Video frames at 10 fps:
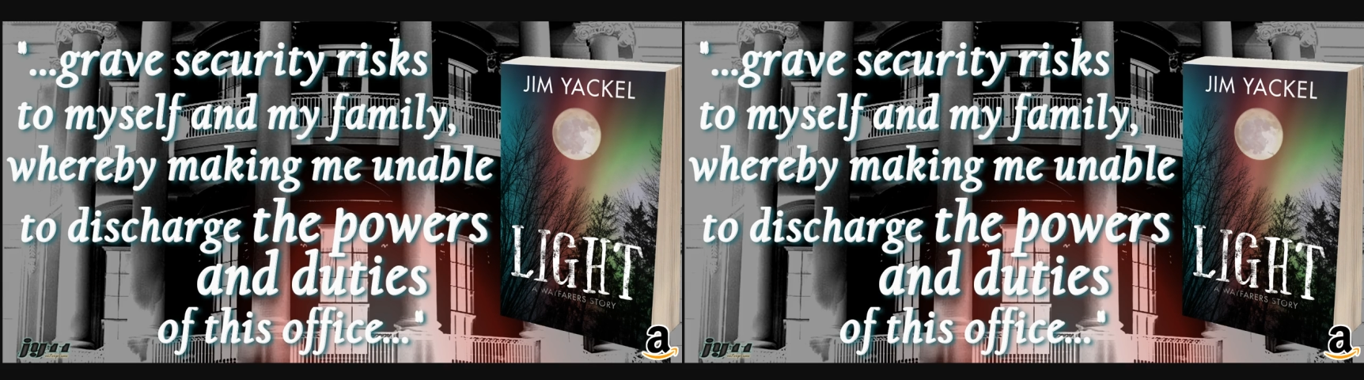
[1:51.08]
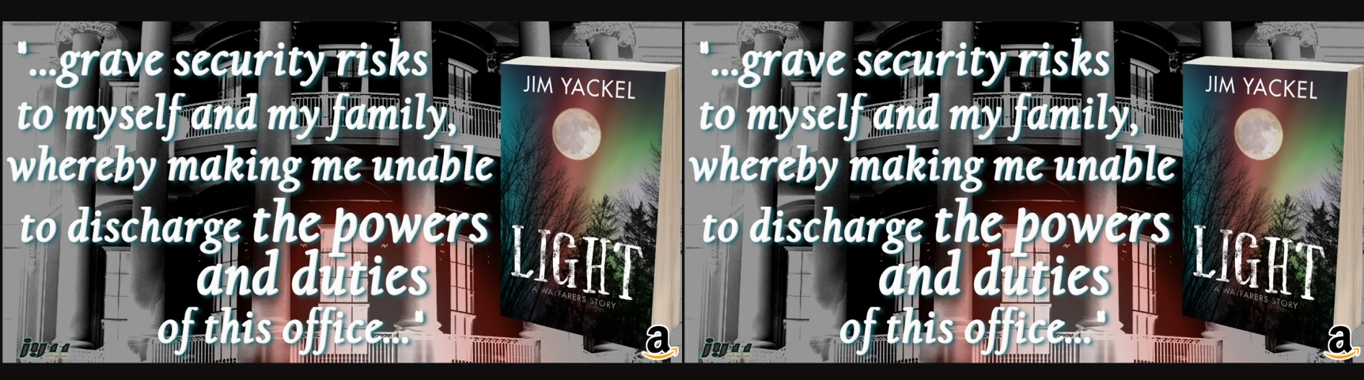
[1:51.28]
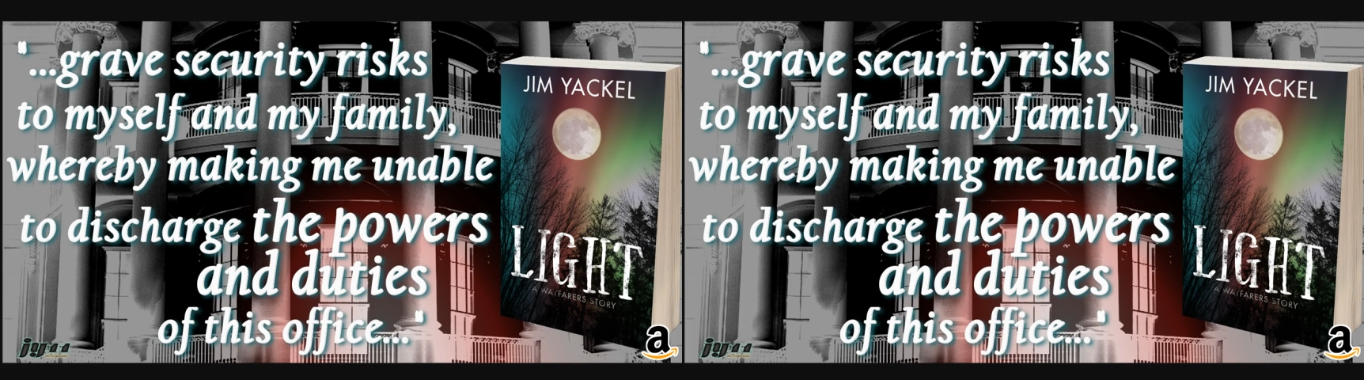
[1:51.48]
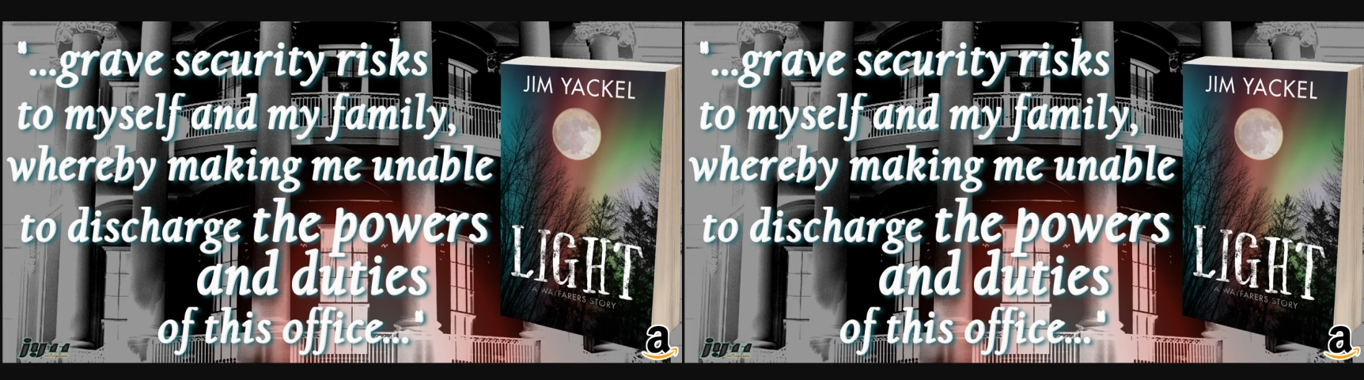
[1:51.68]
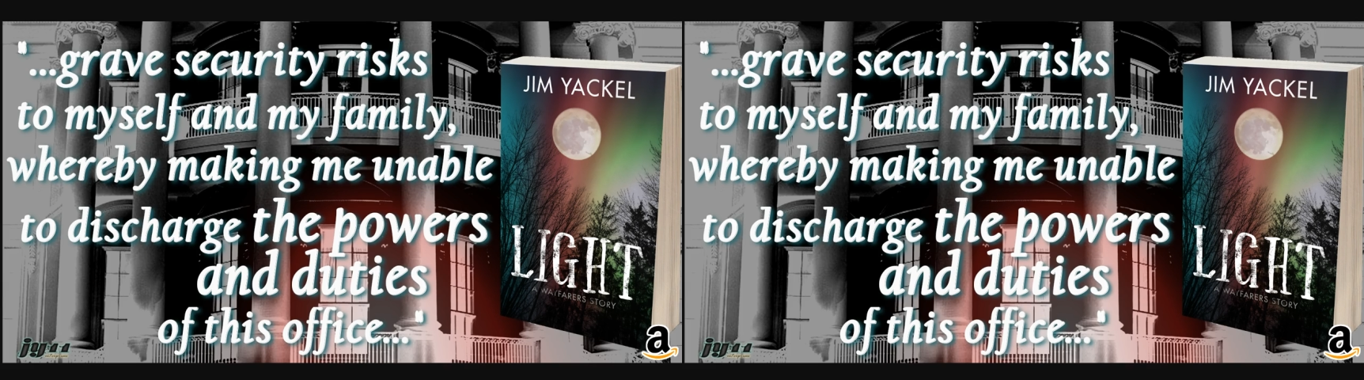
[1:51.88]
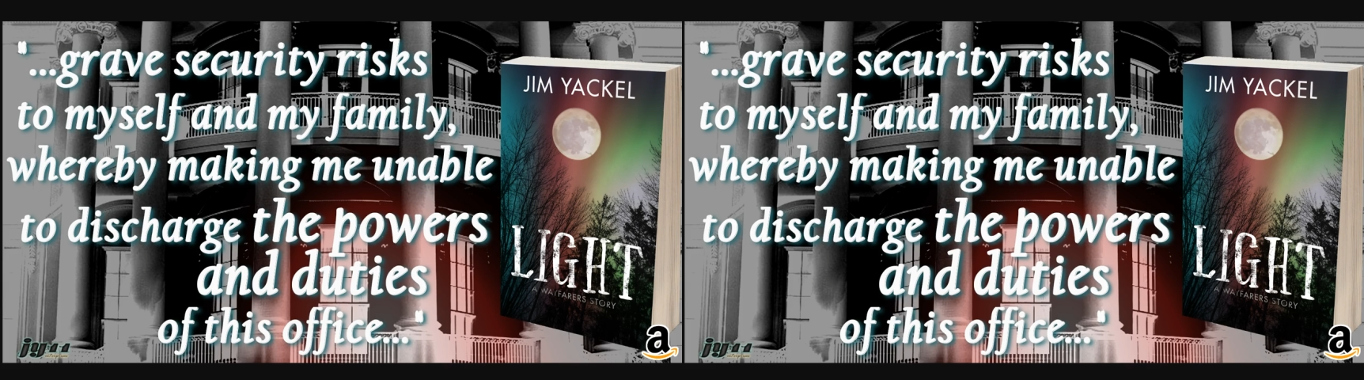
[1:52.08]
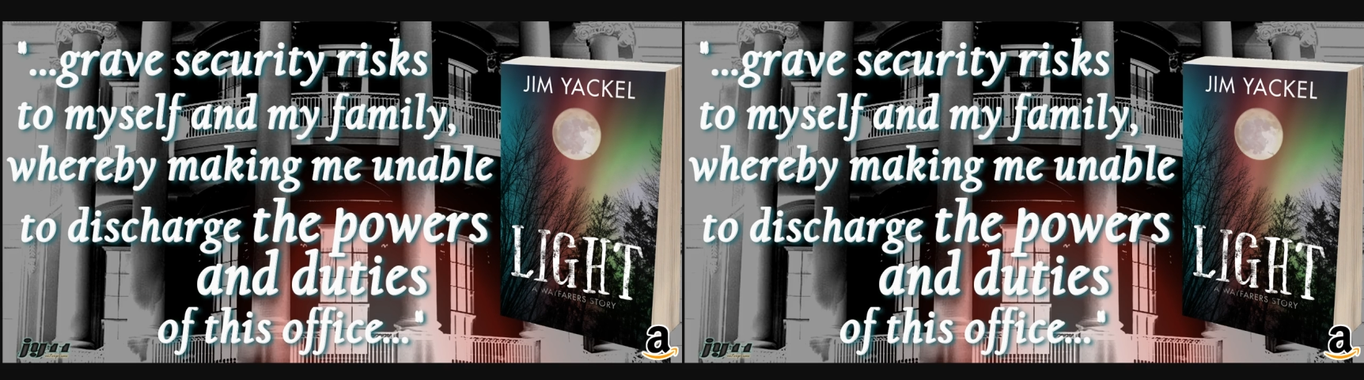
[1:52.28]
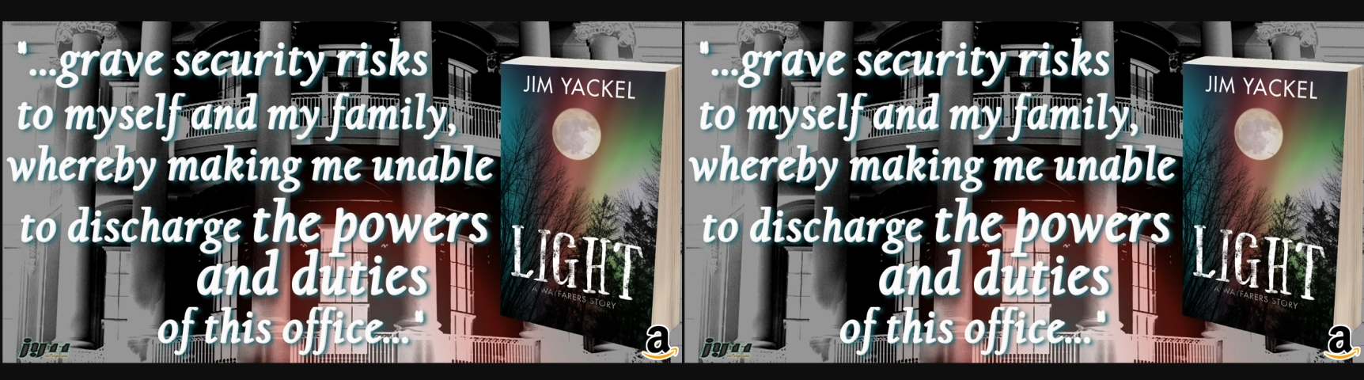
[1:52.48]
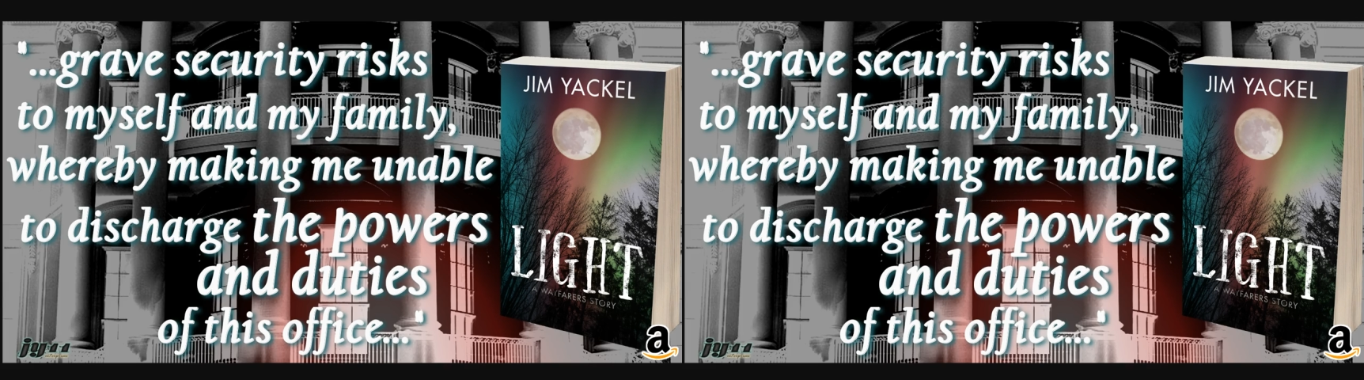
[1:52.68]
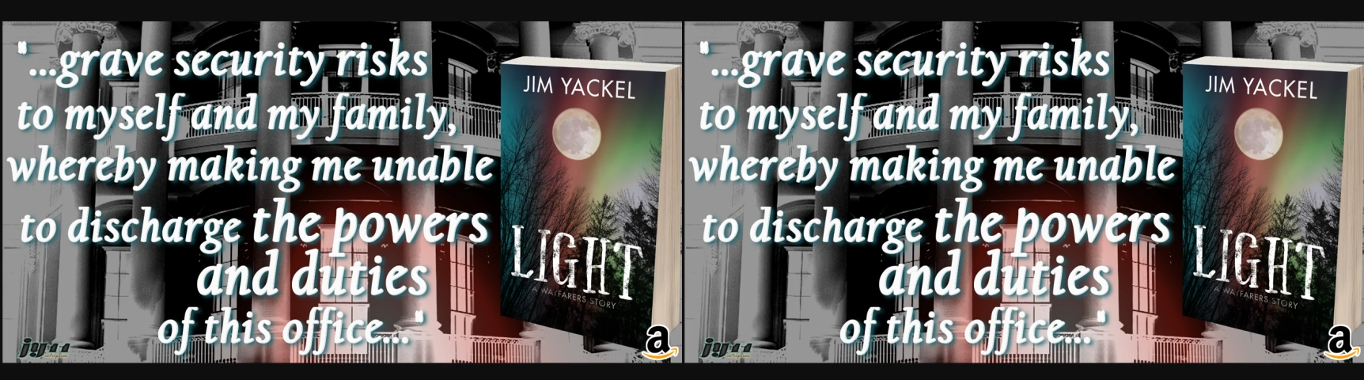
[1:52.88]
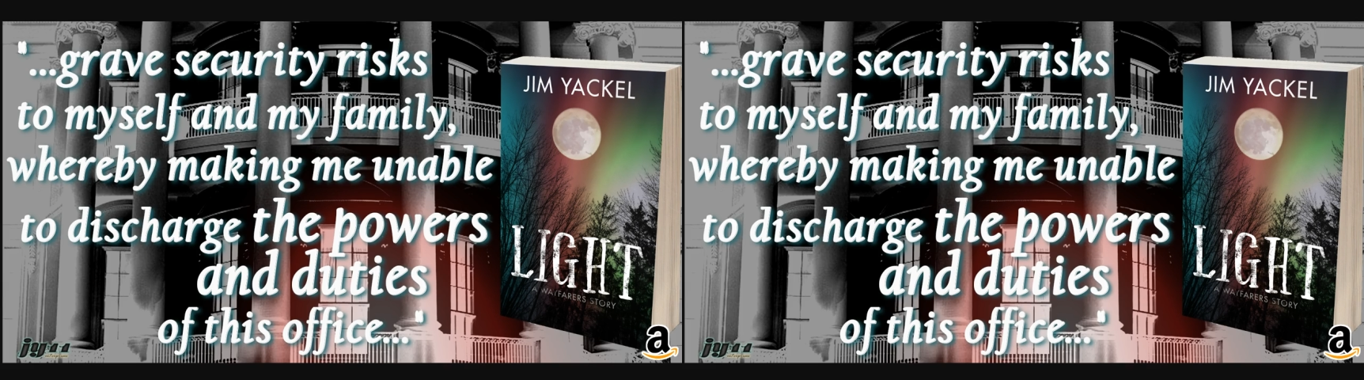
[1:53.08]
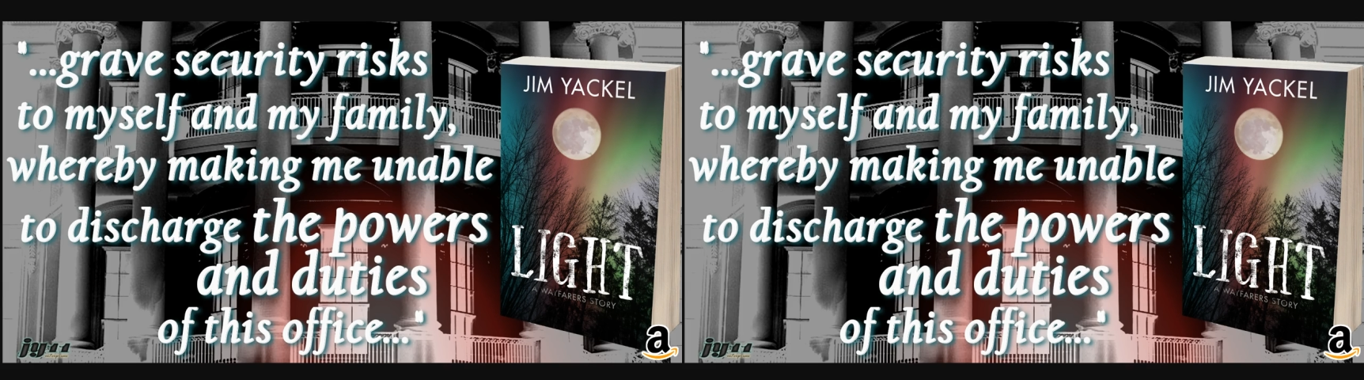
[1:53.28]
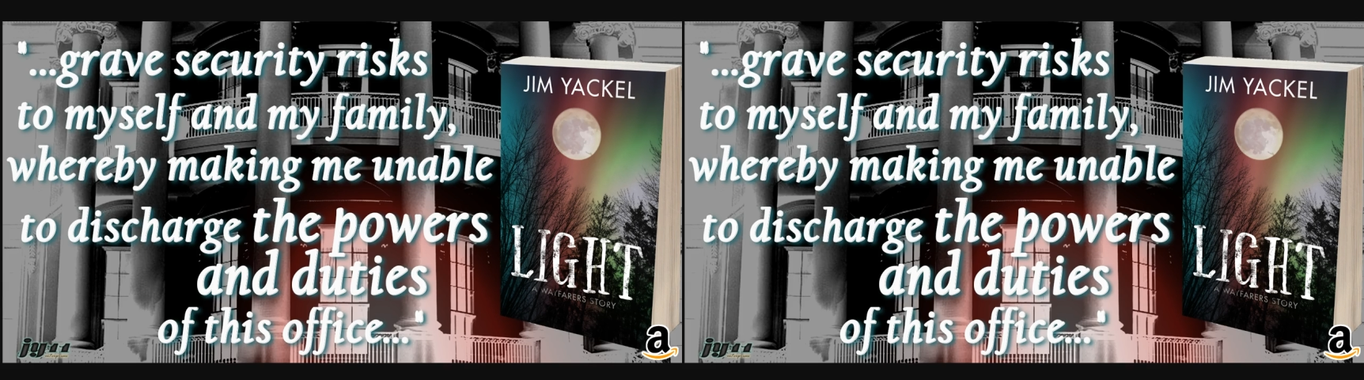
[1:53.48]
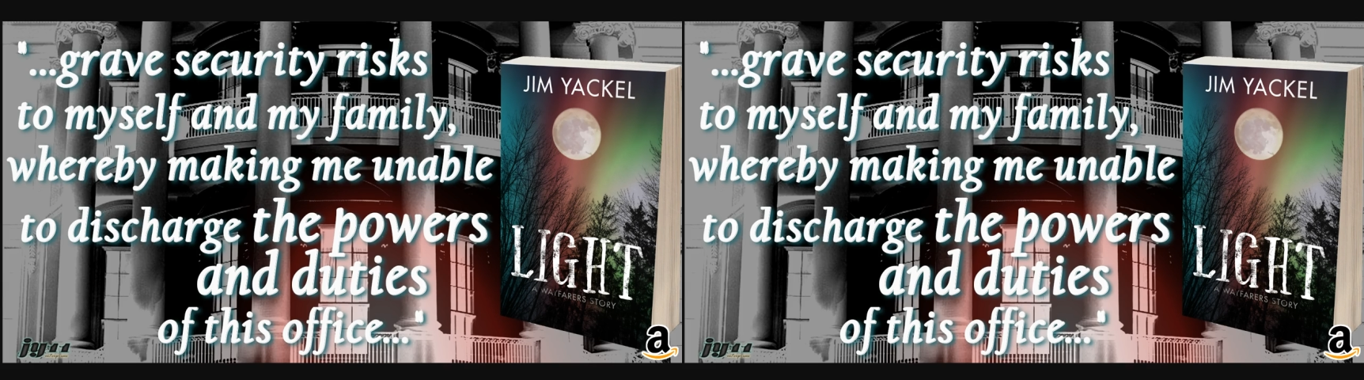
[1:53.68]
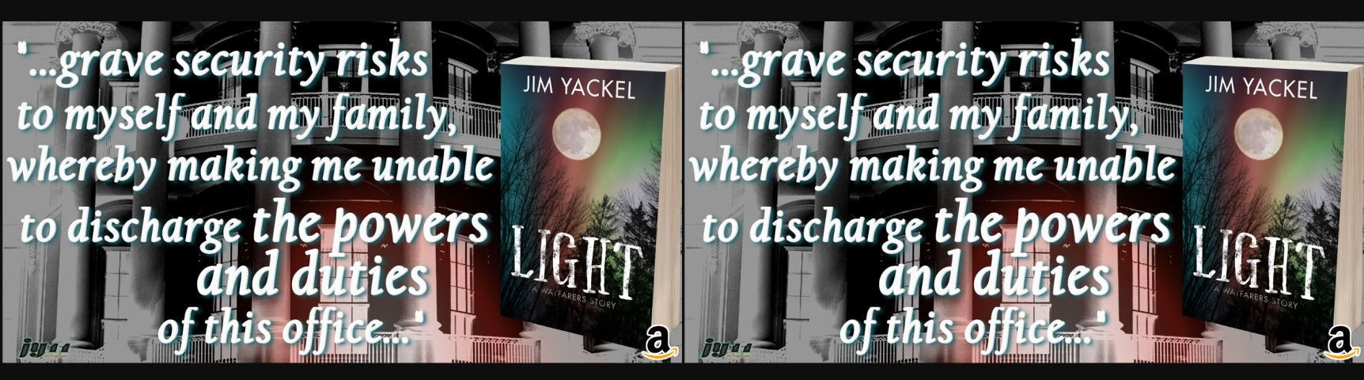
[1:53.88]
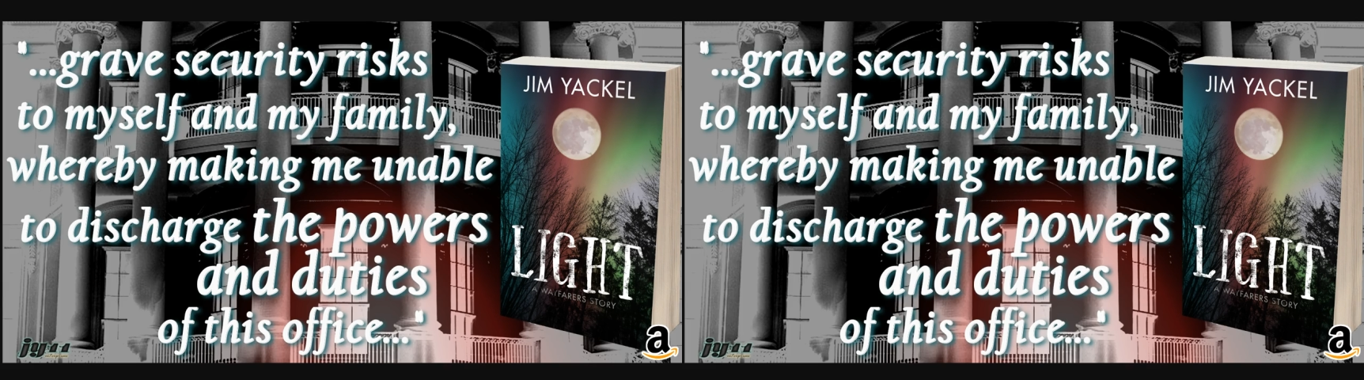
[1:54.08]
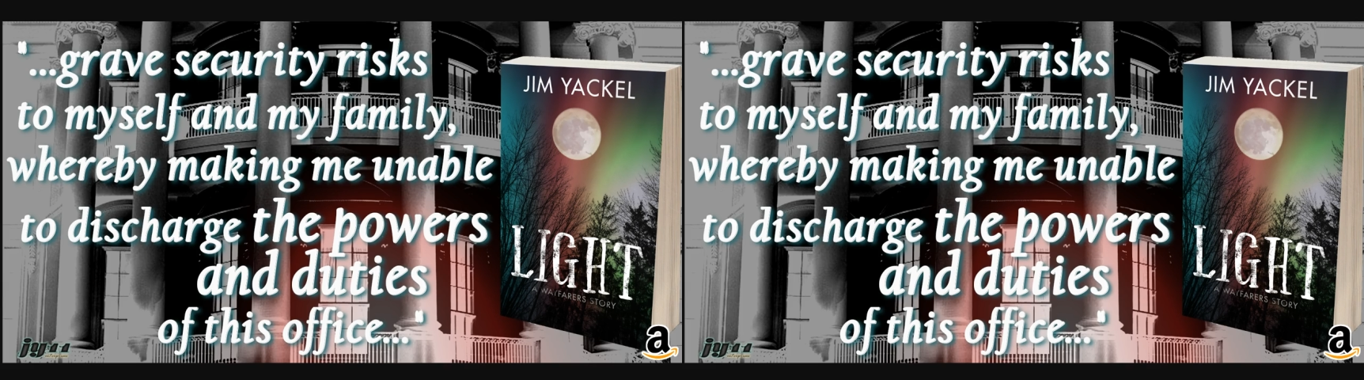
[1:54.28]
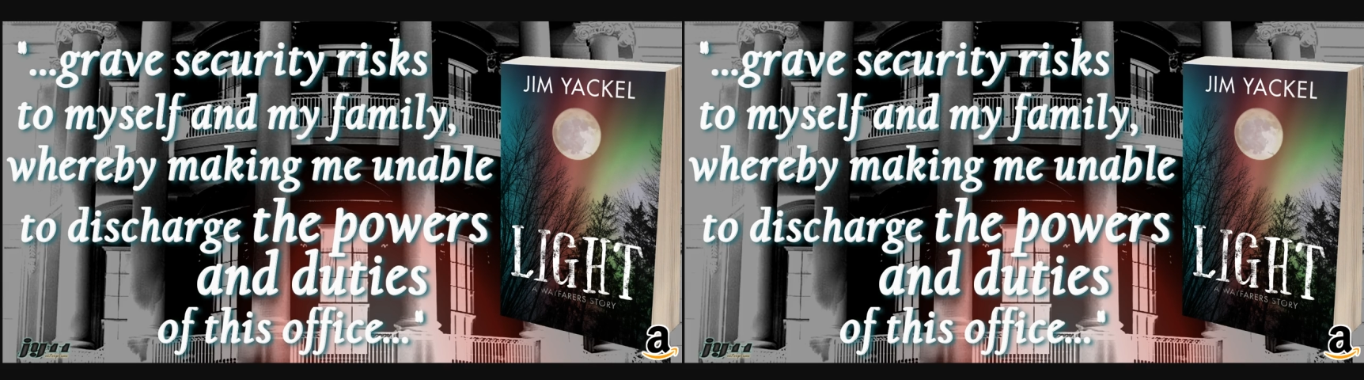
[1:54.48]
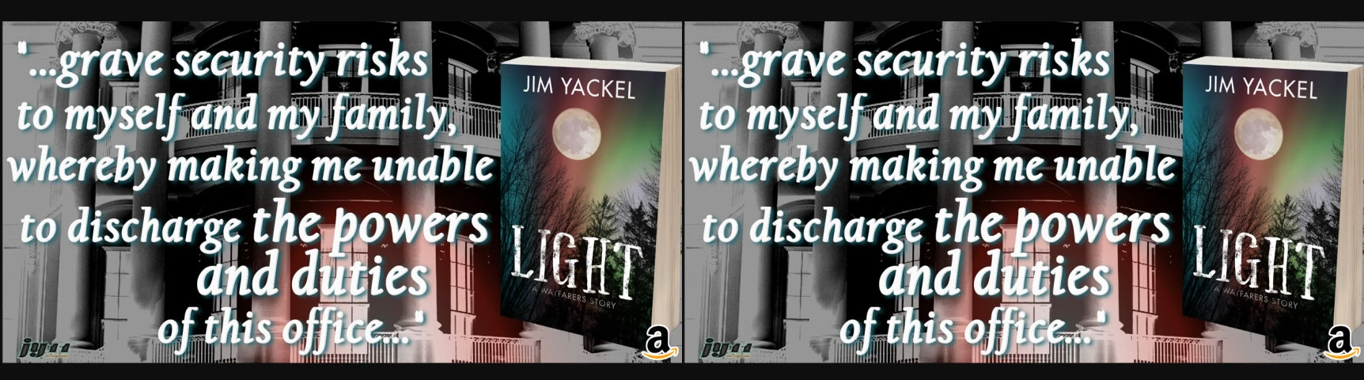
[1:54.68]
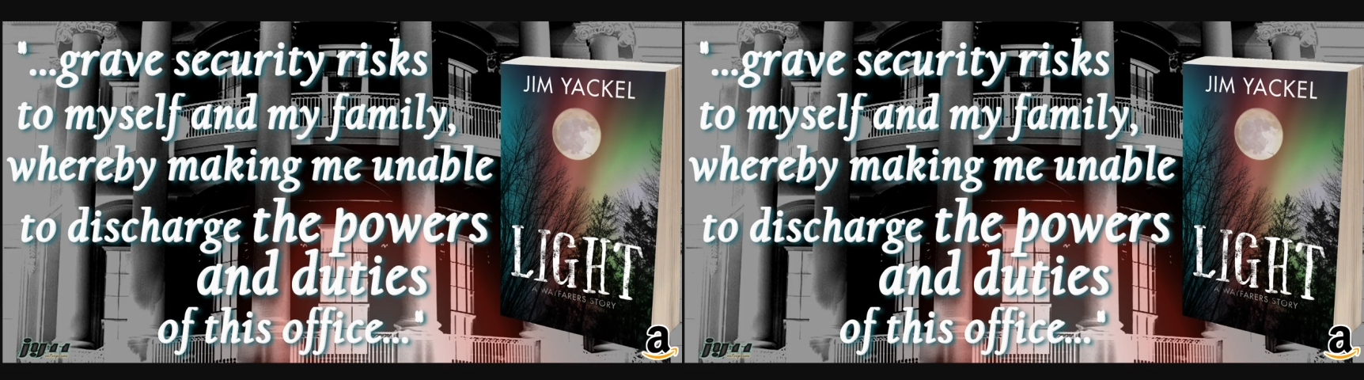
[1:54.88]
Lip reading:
Nobody's mouth can be seen.